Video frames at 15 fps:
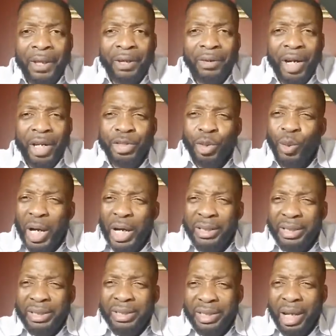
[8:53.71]
All right, so
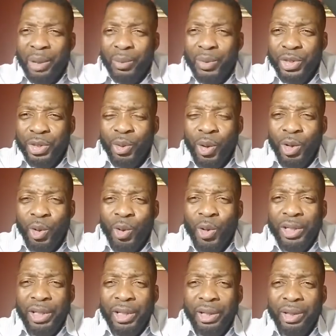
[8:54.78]
understand what's going
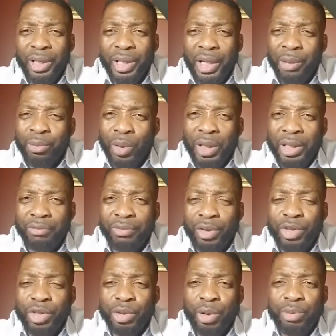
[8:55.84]
on here, and I'm going to give you
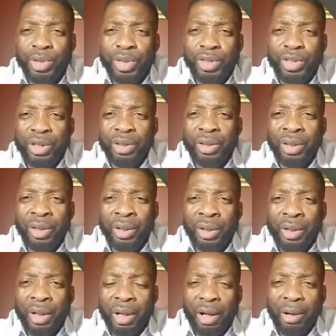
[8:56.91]
the scripture to
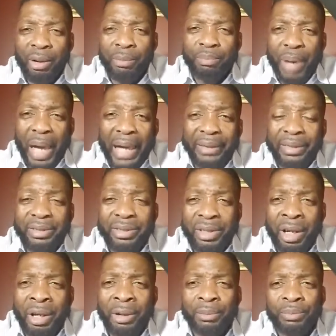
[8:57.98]
back this
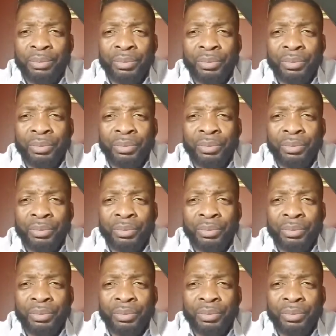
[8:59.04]
up.